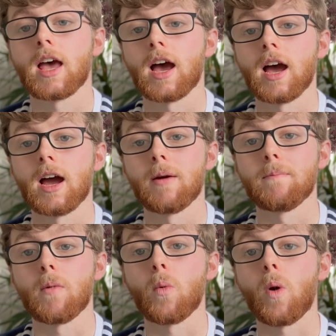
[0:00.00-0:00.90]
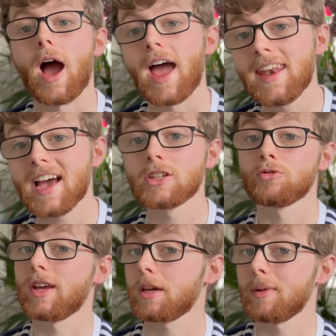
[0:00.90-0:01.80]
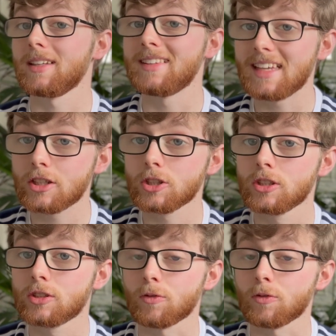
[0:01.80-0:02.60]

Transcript: In his recommendations